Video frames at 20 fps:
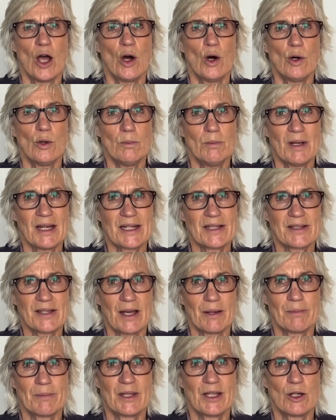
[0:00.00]
or mix
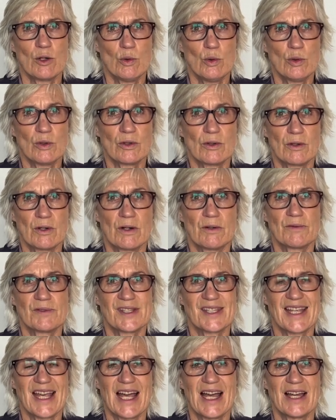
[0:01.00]
up the order of
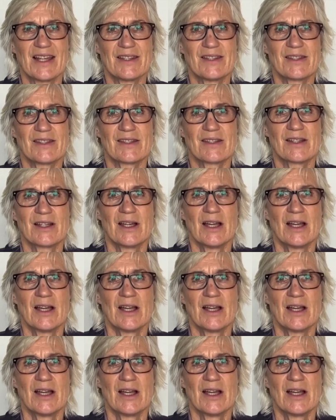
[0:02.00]
sounds.